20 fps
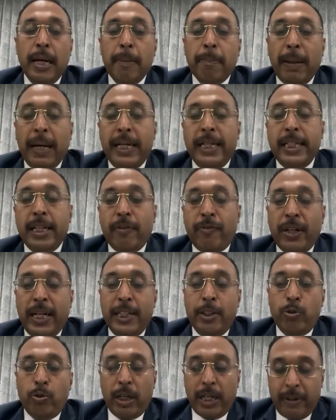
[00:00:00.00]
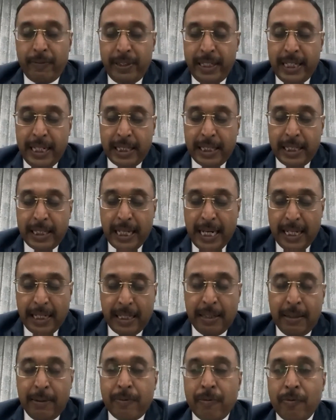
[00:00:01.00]
My dear friend, you are aware that
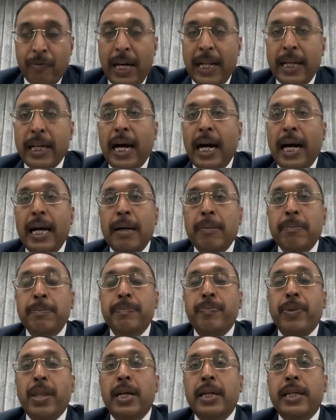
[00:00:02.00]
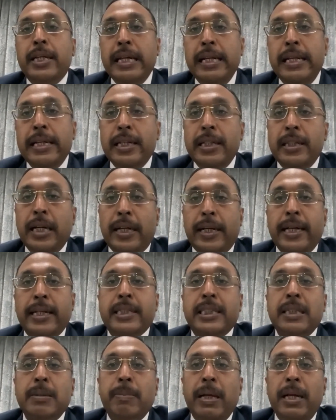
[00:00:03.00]
when I am dealing in the
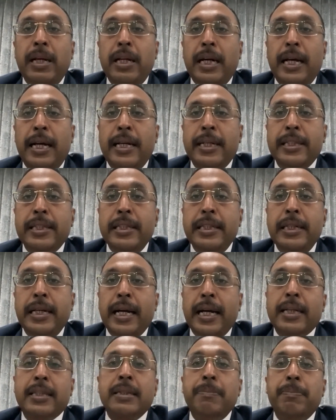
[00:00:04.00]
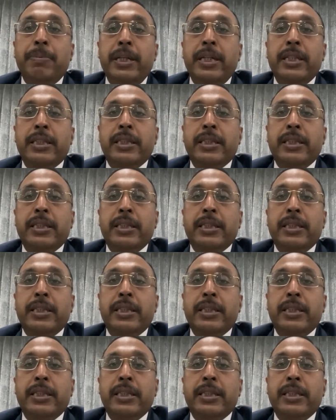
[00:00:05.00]
taxable and the exempted